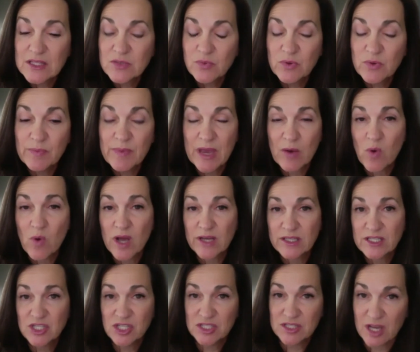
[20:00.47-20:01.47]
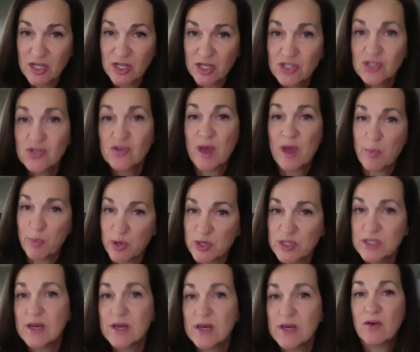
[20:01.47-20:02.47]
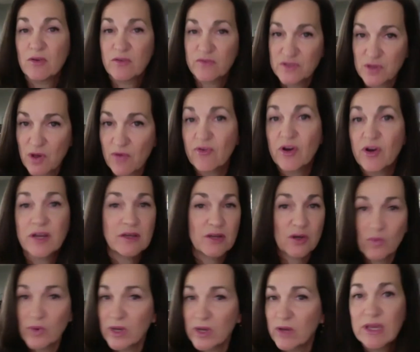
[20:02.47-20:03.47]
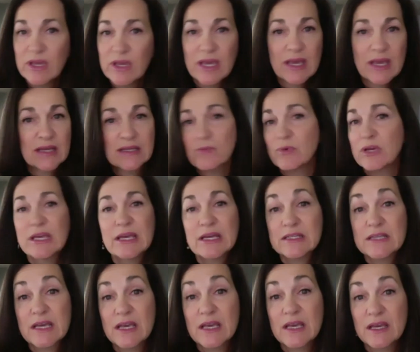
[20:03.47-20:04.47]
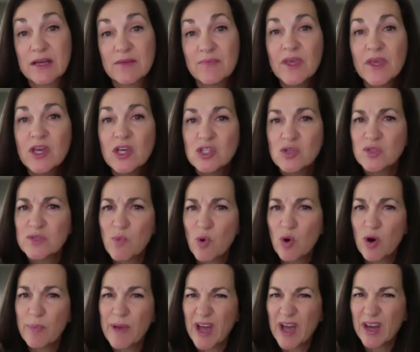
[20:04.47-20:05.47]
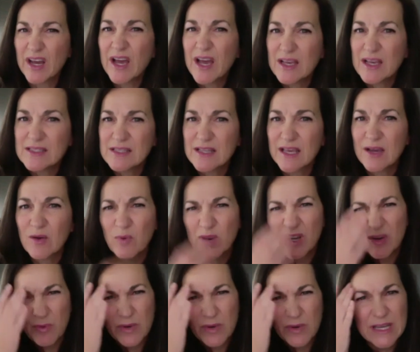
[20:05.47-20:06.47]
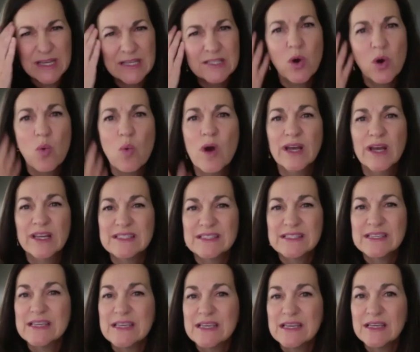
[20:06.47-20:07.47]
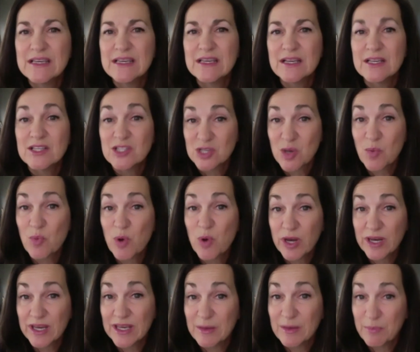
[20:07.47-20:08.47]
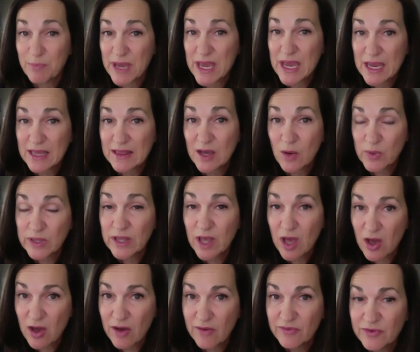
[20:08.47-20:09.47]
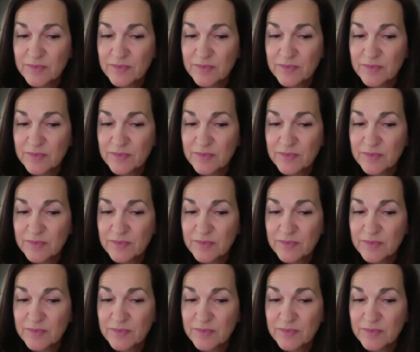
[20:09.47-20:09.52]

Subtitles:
we may want to just usher that person out of suffering. We can't take it. So it's more about us. Like we don't want to see someone in pain that we love.